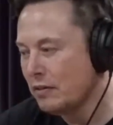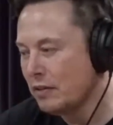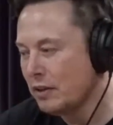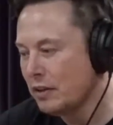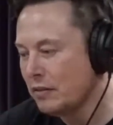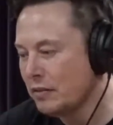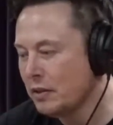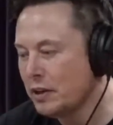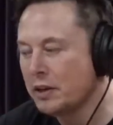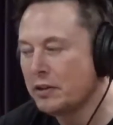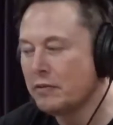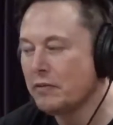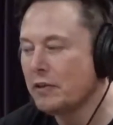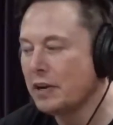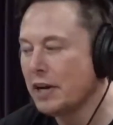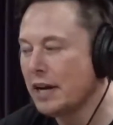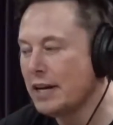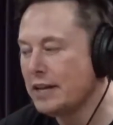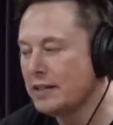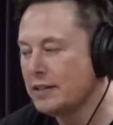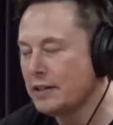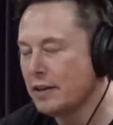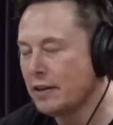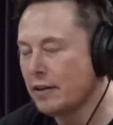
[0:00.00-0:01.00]
Even in a
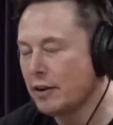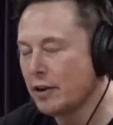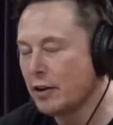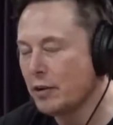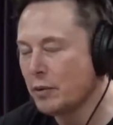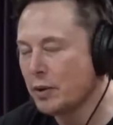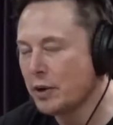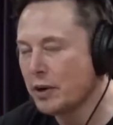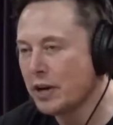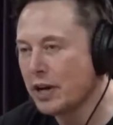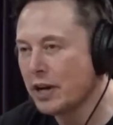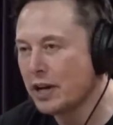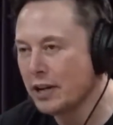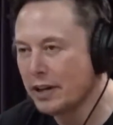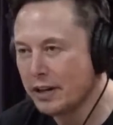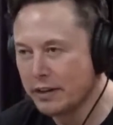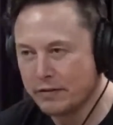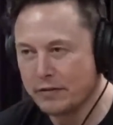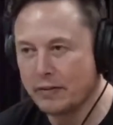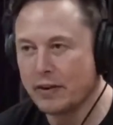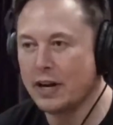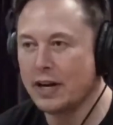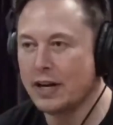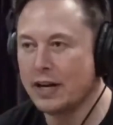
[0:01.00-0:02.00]
benign scenario, we're kind of
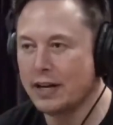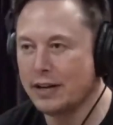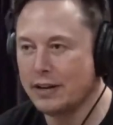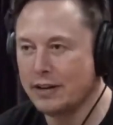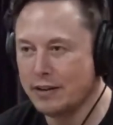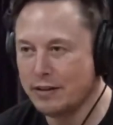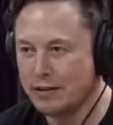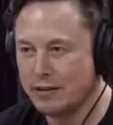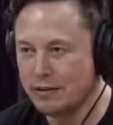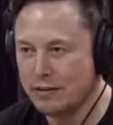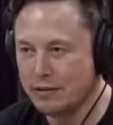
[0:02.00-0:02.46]
left behind.